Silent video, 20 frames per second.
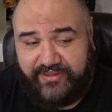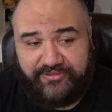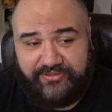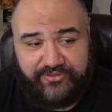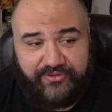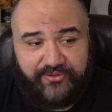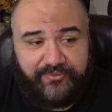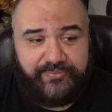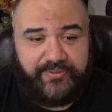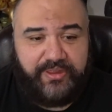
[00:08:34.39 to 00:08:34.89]

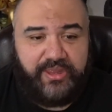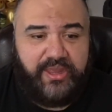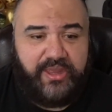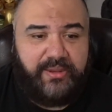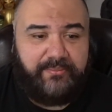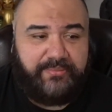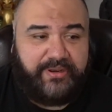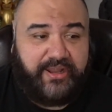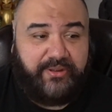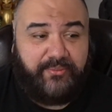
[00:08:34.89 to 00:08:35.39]
So,
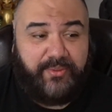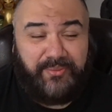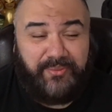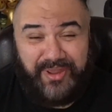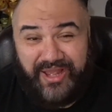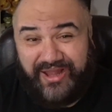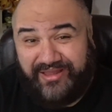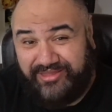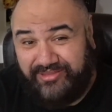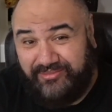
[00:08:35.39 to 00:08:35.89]
but anyway, we
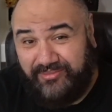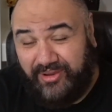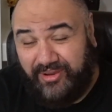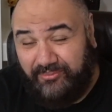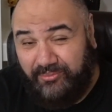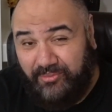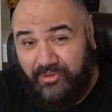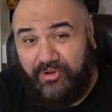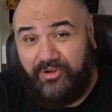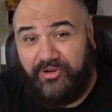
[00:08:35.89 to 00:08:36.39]
got some
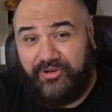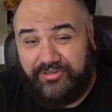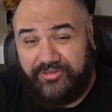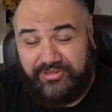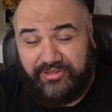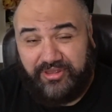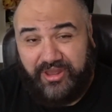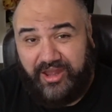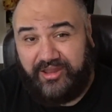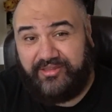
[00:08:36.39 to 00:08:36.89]
more
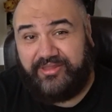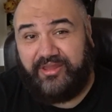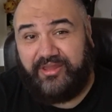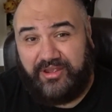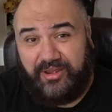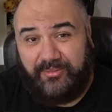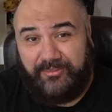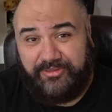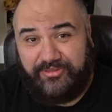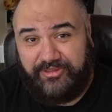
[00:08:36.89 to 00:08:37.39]
content
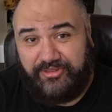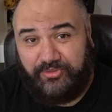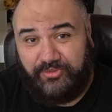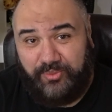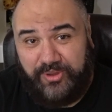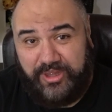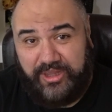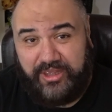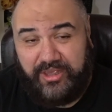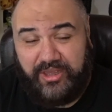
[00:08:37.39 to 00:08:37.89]
coming this
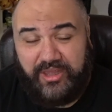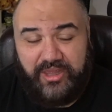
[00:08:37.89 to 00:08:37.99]
week.